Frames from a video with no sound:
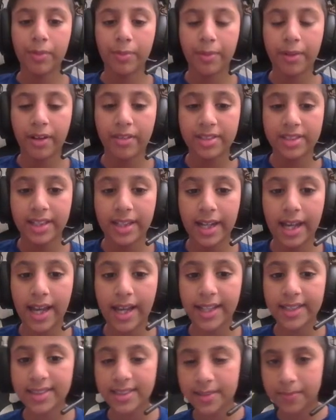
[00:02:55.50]
we pronounce it
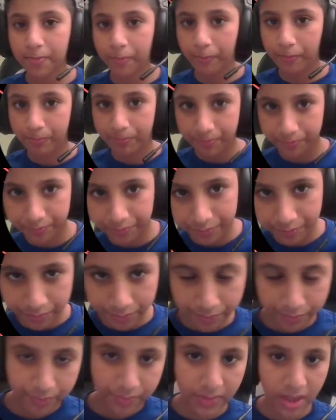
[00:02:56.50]
as
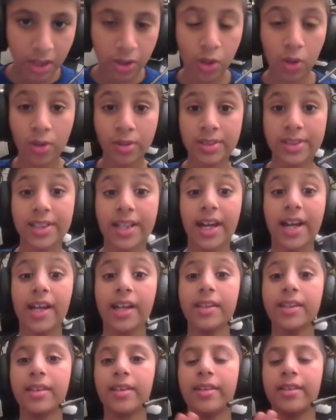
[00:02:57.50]

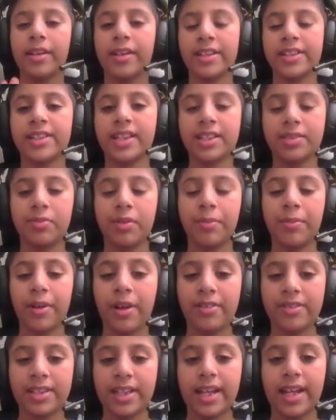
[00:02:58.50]
35. 36 we
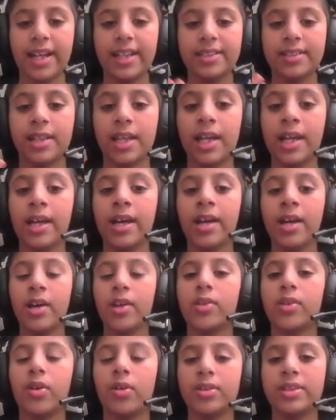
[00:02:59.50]
pronounce it as
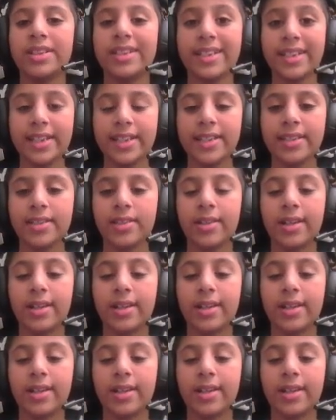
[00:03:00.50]
36.